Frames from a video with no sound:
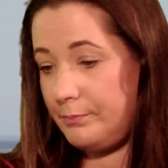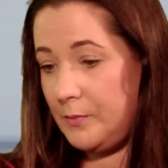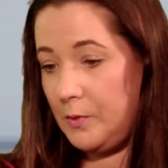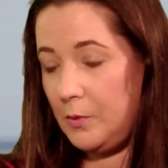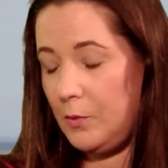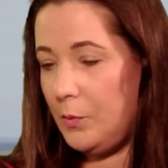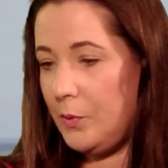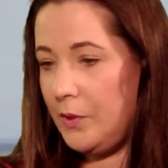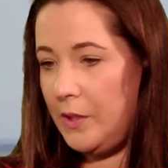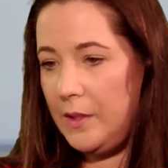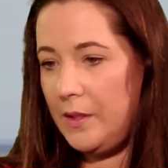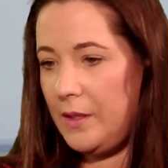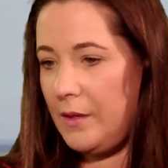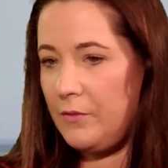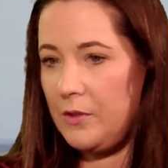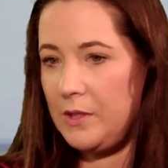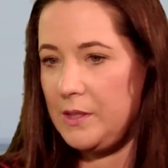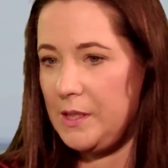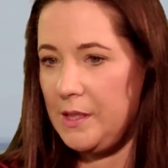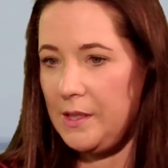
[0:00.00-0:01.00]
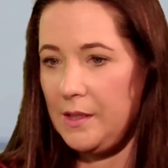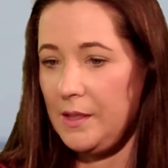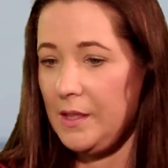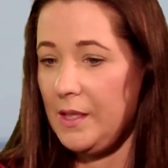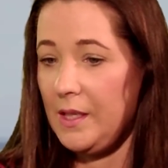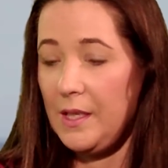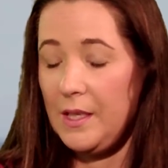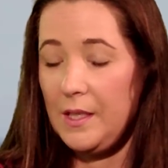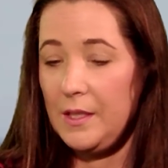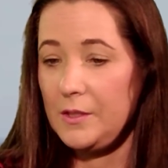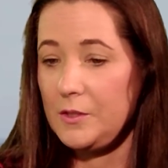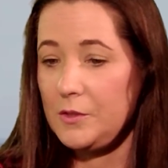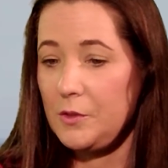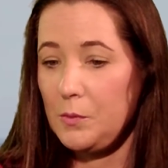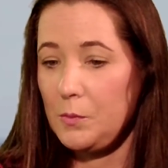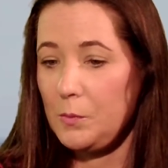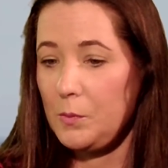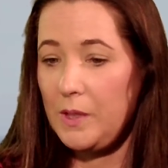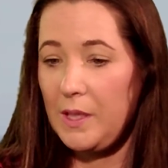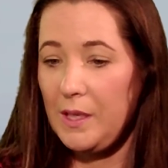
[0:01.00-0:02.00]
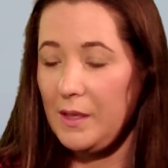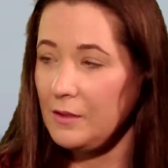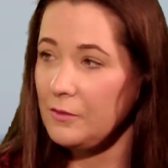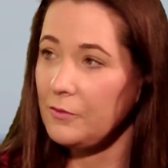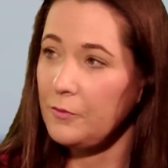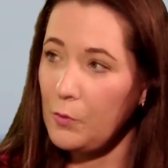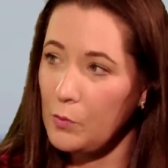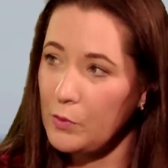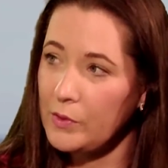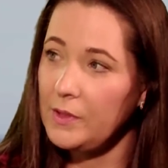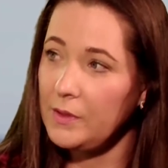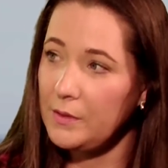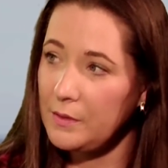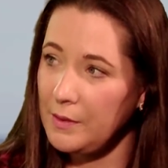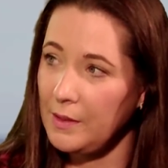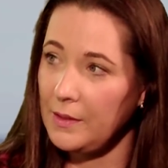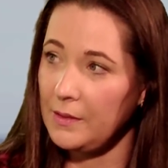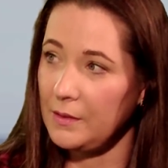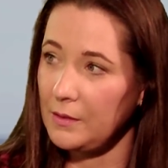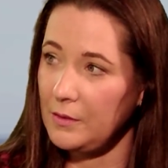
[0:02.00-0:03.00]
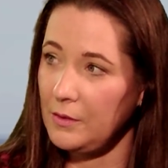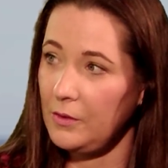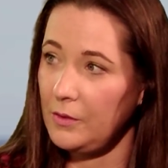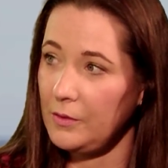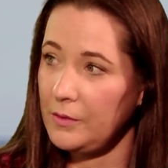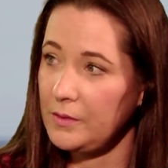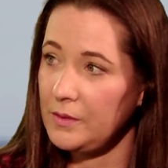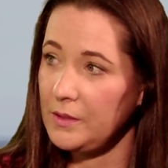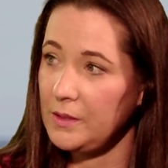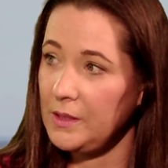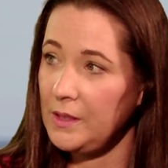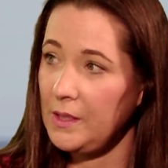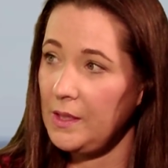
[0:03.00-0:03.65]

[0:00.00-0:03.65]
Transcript: going in every day. So we can't afford this added cost.